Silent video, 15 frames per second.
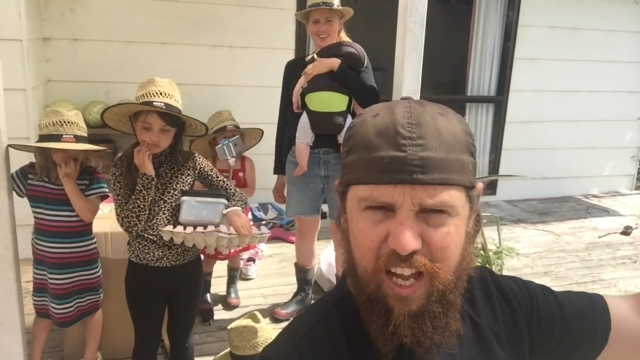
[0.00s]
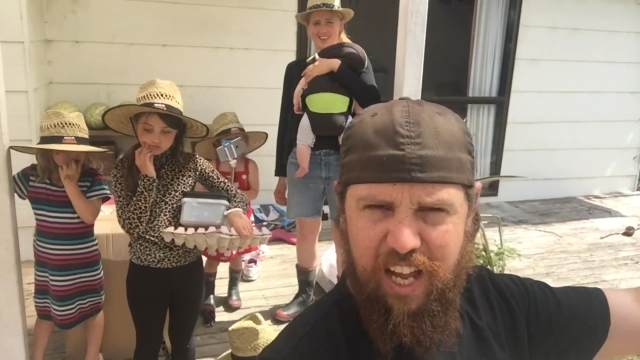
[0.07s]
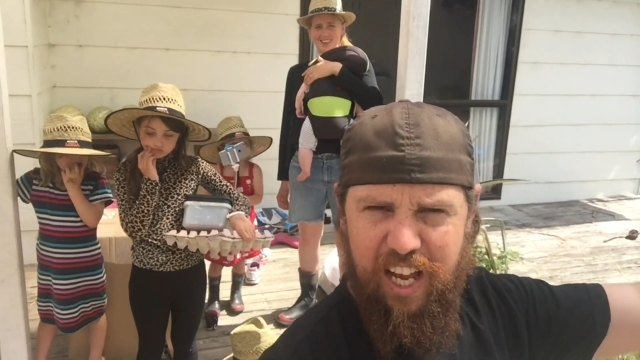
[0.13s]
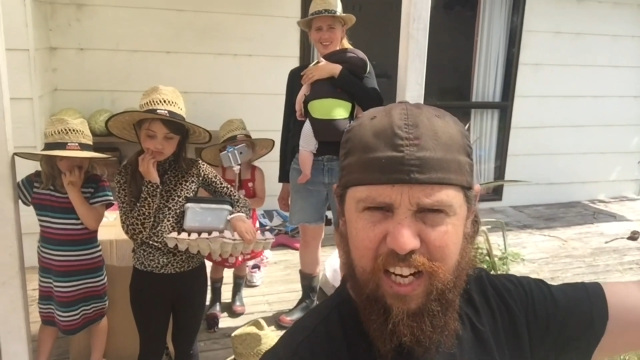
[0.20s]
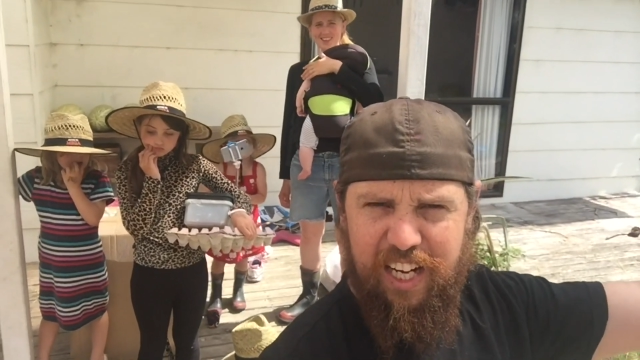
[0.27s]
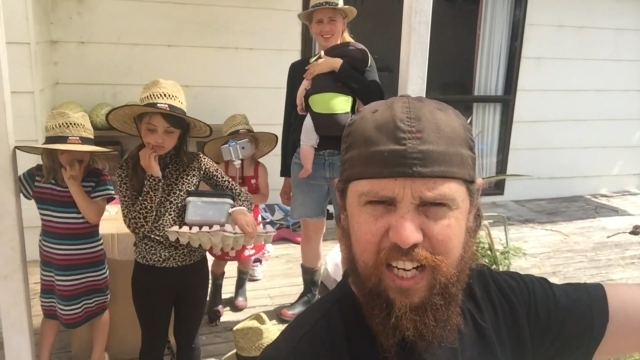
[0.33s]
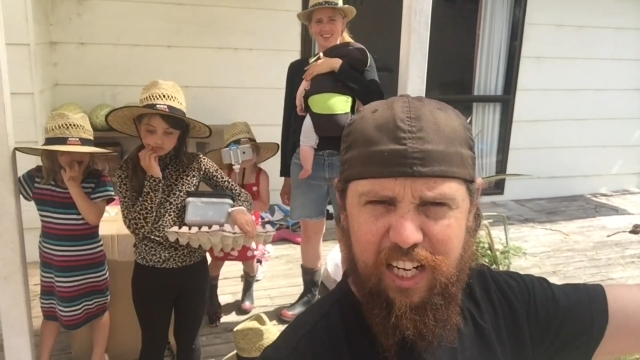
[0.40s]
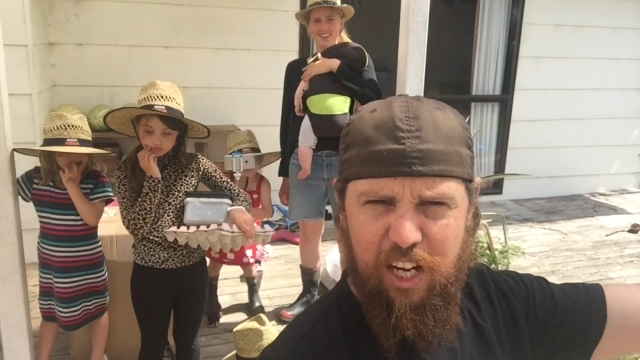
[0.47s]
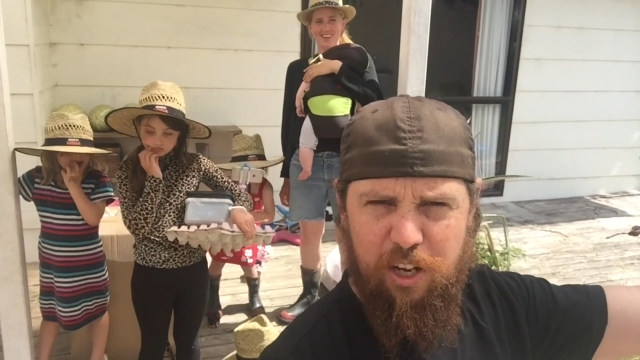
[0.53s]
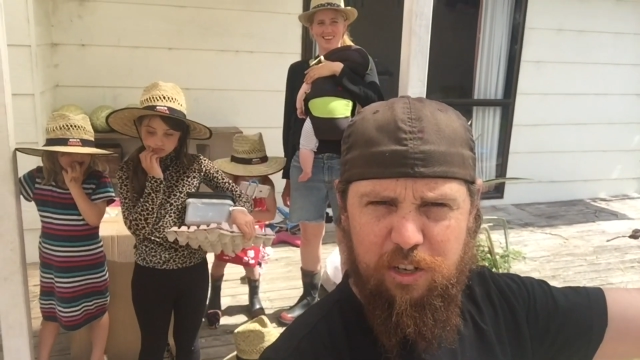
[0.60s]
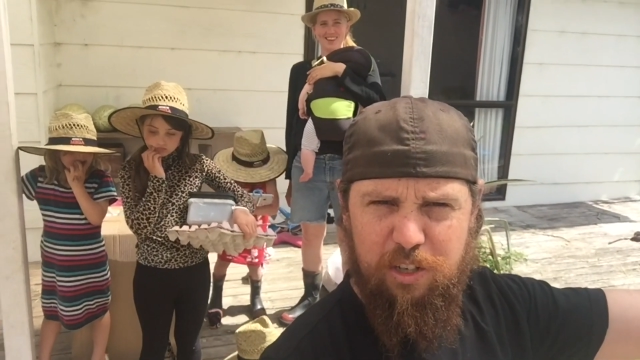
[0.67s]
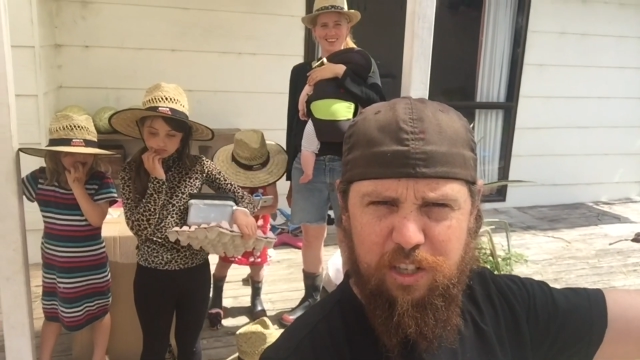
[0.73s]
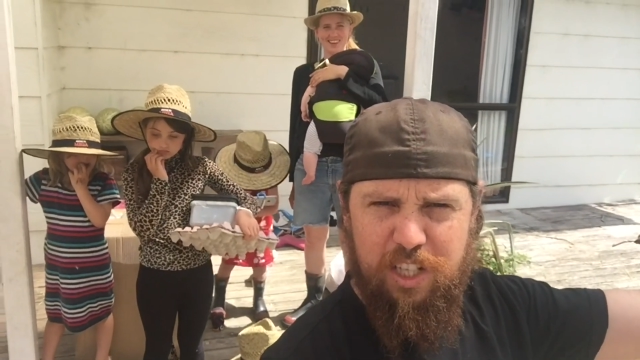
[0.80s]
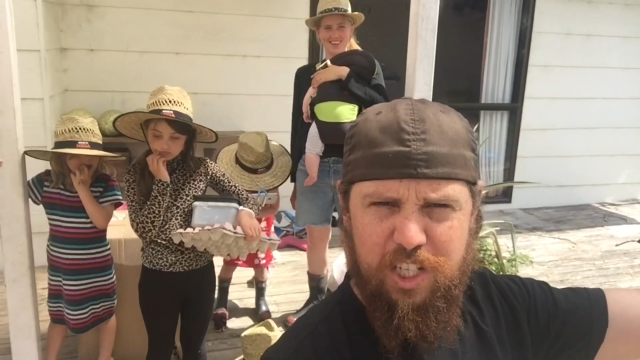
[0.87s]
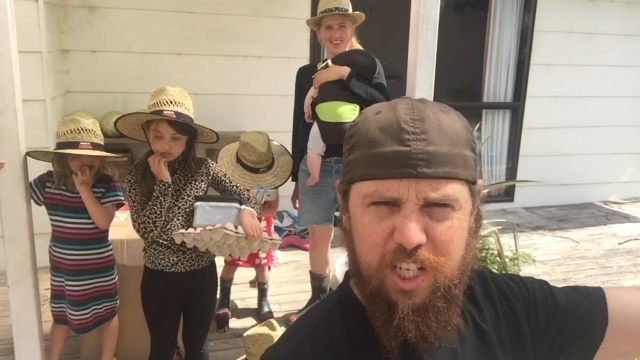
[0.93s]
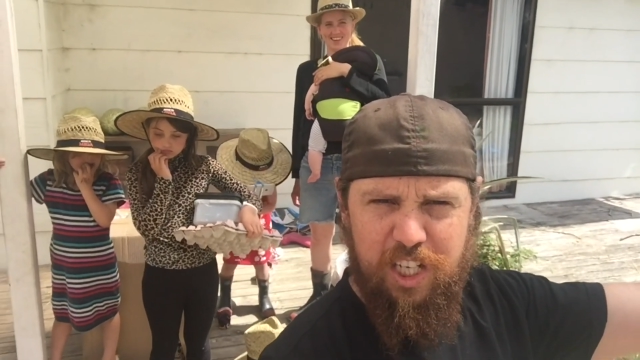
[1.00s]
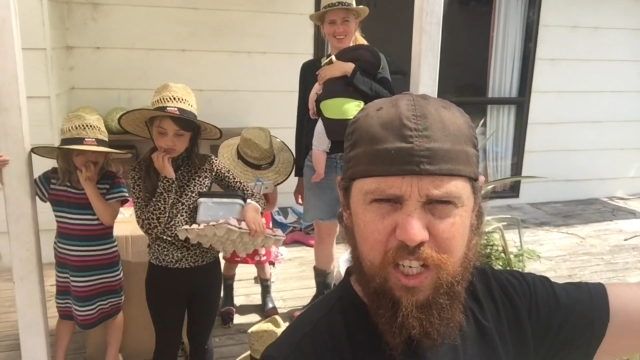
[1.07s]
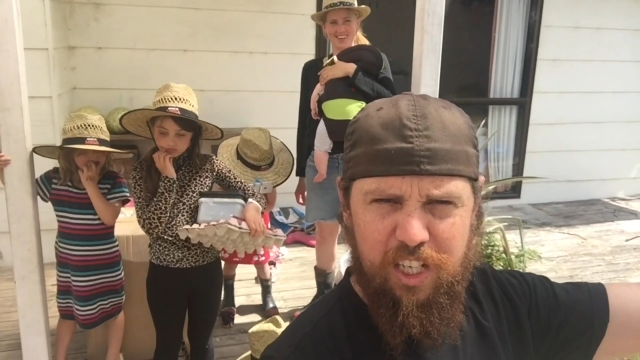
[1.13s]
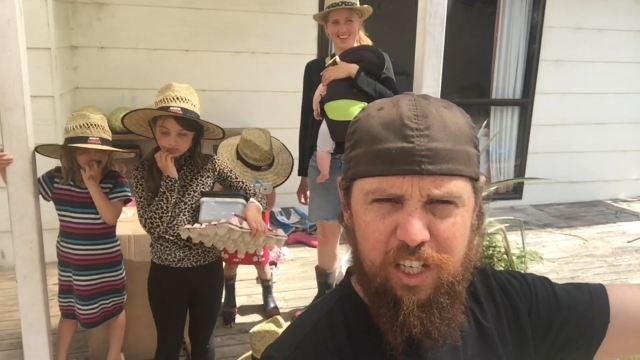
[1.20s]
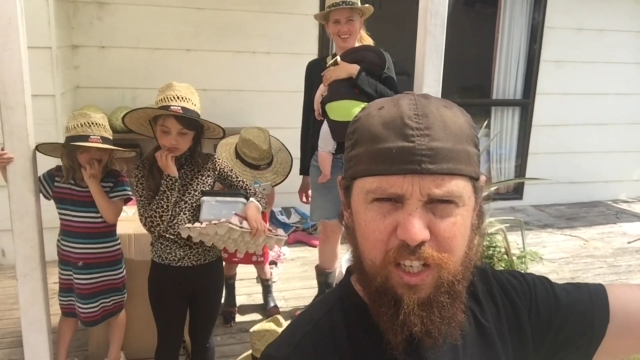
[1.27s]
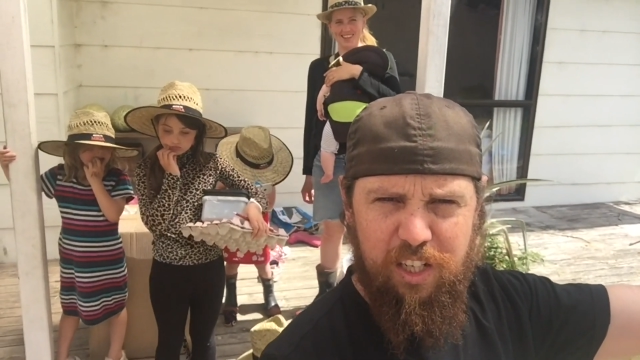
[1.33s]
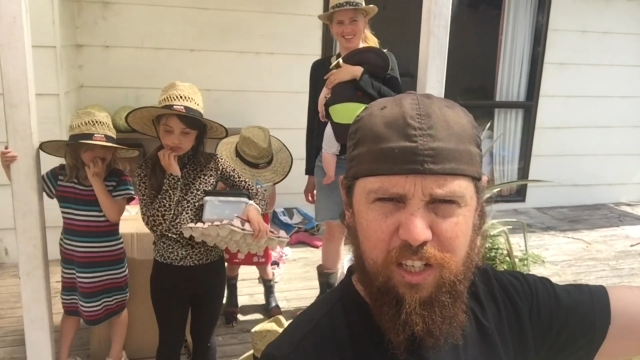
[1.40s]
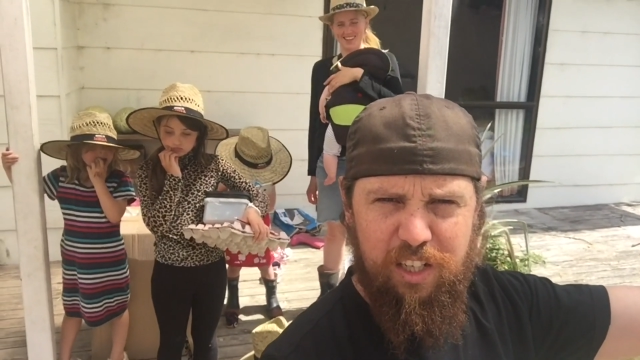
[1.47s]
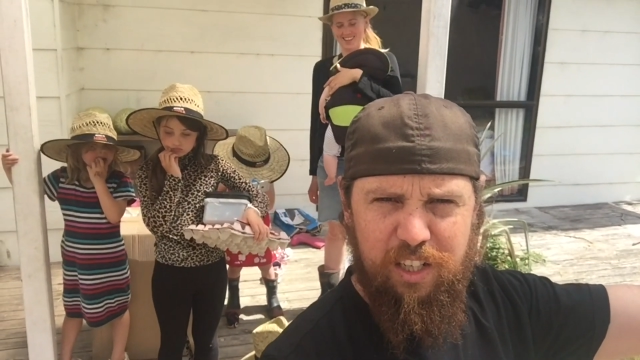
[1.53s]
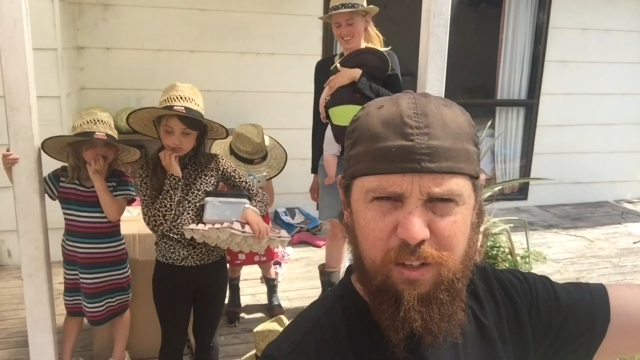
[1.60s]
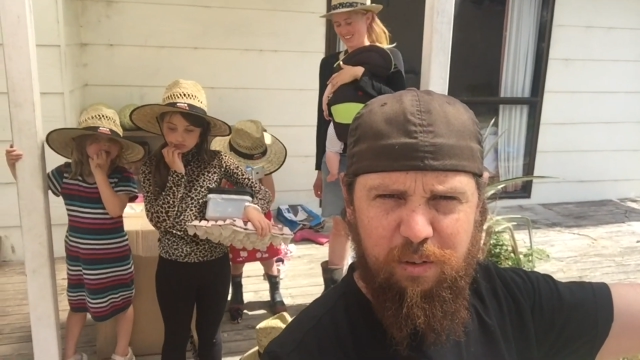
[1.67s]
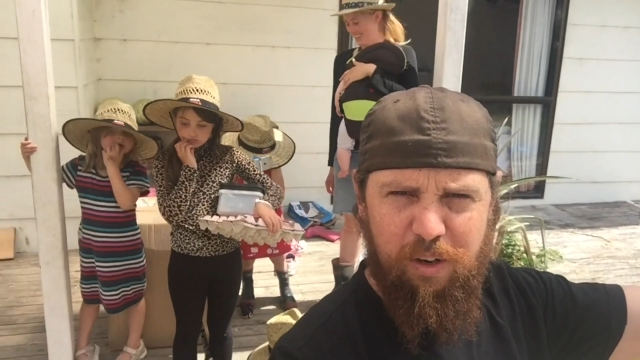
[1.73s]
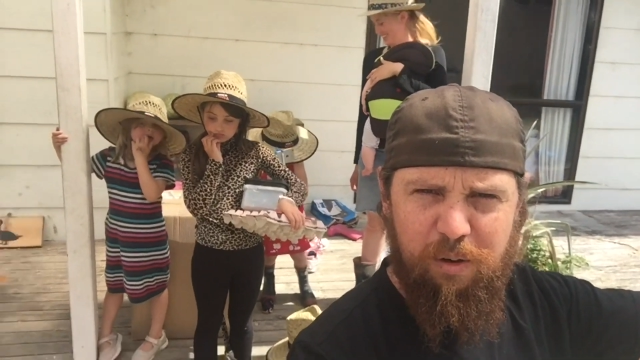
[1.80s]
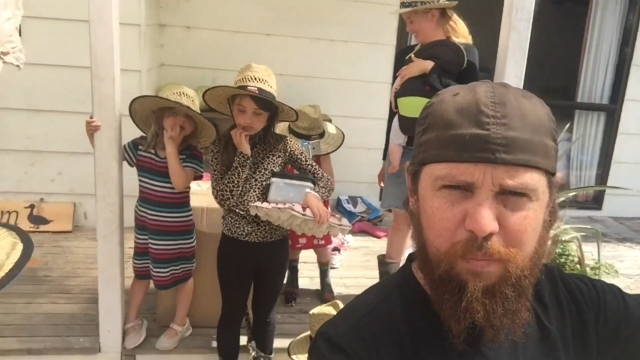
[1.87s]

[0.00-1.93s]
Are gonna go do the chicken hill. Well,